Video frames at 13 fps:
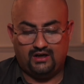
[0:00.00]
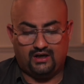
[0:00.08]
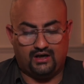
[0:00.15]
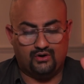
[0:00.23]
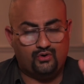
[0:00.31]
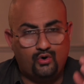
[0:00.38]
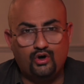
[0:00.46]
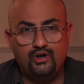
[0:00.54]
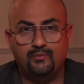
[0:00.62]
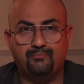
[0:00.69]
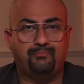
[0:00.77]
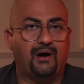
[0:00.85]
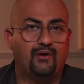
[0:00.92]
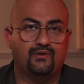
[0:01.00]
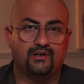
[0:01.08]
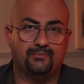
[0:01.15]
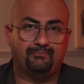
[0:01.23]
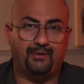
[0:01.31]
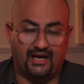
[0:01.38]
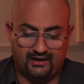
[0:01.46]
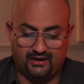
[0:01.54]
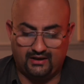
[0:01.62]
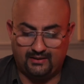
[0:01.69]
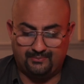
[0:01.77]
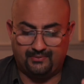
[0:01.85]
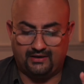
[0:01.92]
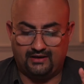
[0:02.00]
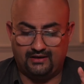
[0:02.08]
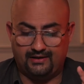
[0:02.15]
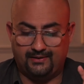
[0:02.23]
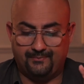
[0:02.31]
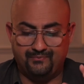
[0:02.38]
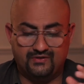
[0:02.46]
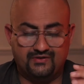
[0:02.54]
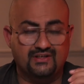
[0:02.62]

A good power backup.